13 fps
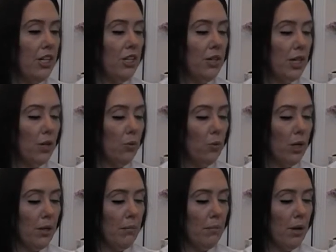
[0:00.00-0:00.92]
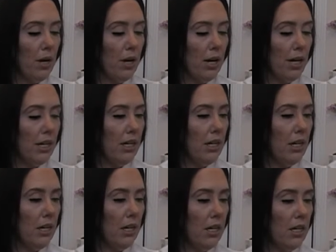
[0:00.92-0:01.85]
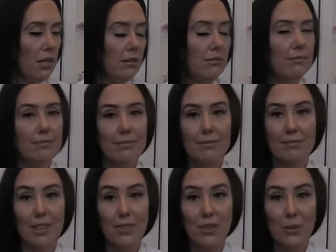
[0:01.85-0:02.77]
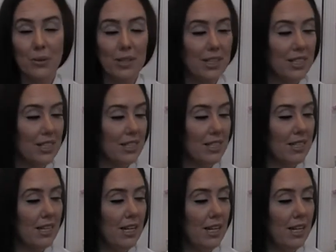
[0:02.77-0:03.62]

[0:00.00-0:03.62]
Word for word: You get one bar, of course.